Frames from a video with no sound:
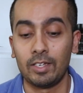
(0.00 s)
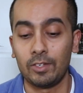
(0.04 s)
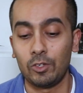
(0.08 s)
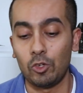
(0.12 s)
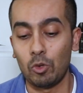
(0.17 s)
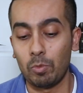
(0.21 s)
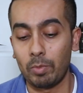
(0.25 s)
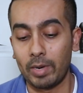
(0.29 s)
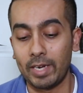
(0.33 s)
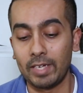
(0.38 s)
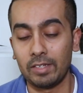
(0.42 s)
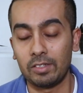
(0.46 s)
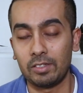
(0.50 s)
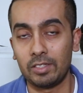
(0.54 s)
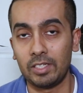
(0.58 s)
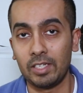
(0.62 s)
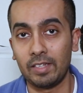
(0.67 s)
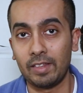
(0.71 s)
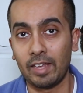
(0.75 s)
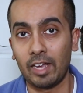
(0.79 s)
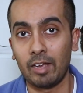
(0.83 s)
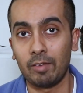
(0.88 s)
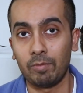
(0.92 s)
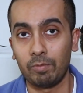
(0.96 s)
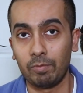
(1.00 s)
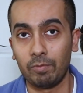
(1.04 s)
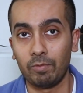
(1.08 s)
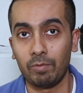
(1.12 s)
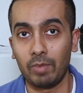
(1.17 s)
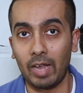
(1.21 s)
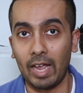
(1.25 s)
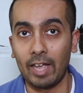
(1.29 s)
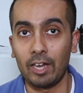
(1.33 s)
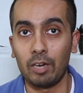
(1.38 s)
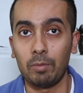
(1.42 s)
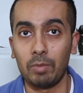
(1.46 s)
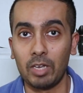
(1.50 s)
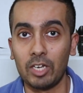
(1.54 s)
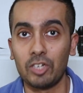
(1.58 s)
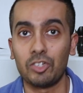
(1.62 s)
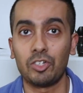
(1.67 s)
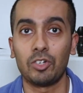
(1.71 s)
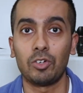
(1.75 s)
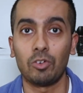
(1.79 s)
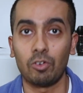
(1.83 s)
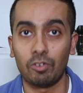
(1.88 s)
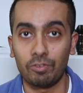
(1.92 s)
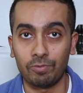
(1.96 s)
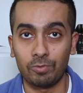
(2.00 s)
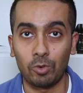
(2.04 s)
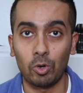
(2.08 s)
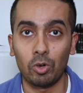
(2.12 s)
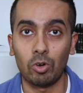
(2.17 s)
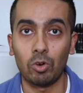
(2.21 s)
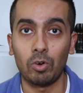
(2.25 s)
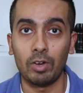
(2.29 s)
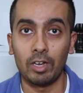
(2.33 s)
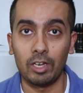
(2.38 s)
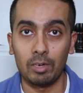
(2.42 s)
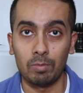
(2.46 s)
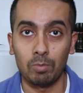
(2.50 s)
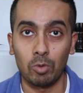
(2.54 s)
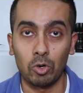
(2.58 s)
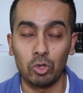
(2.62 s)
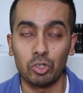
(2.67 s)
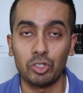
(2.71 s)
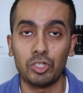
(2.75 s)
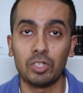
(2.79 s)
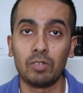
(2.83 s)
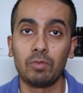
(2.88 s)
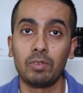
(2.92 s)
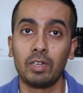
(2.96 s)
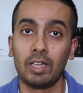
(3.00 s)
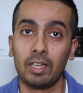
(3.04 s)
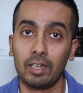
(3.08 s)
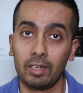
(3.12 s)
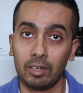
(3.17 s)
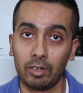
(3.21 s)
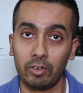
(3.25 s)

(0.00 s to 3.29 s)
you might see that animation or photo in motion